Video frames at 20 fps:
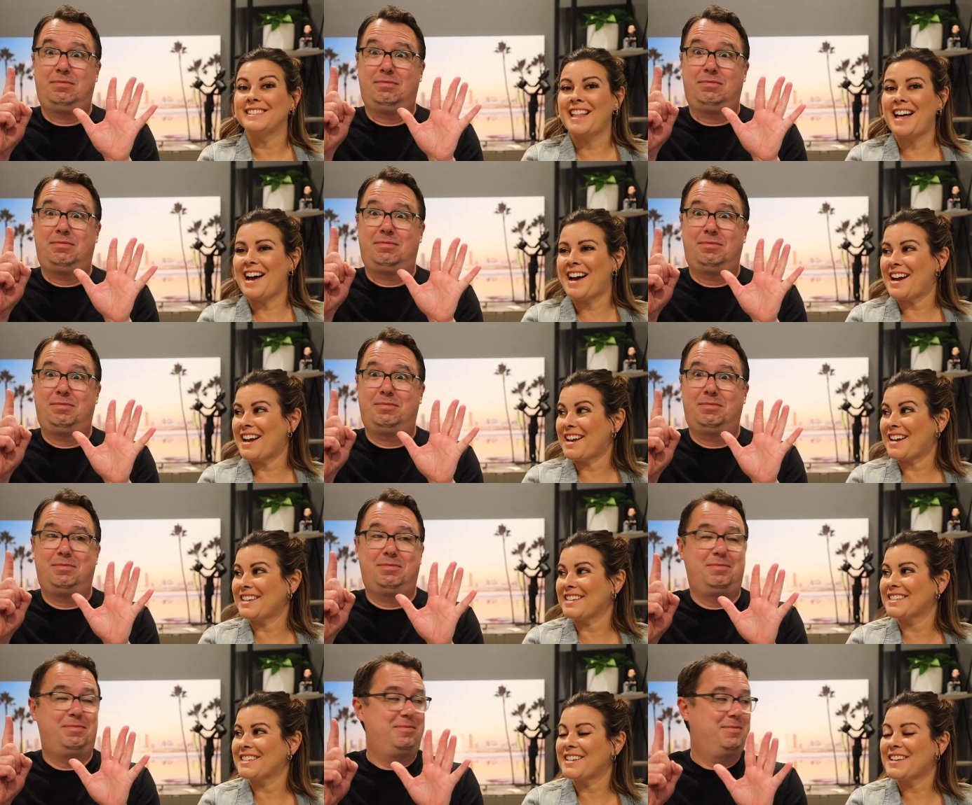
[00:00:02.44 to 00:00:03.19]

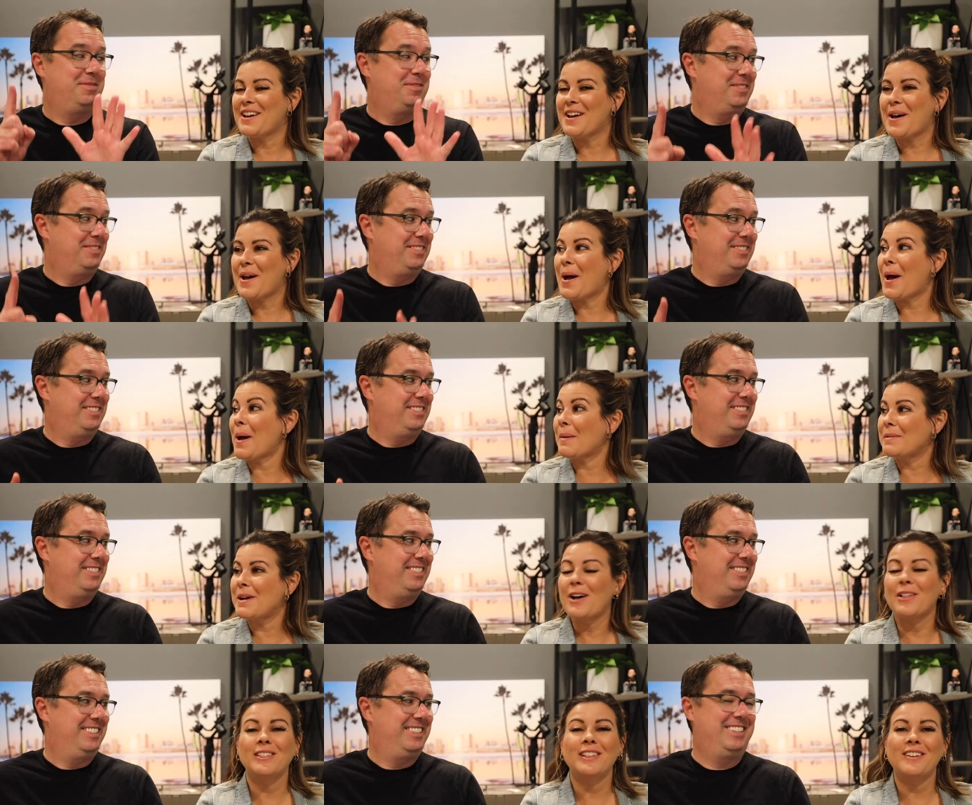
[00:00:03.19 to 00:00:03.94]
Speaker 1: lies
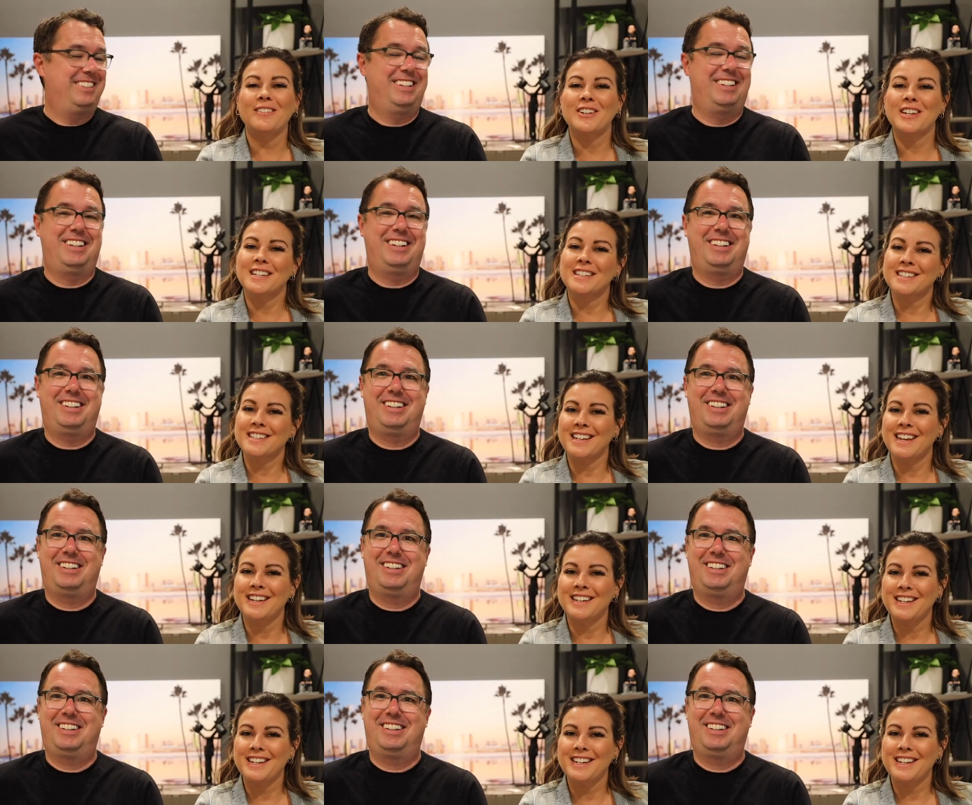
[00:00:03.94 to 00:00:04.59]
about living in San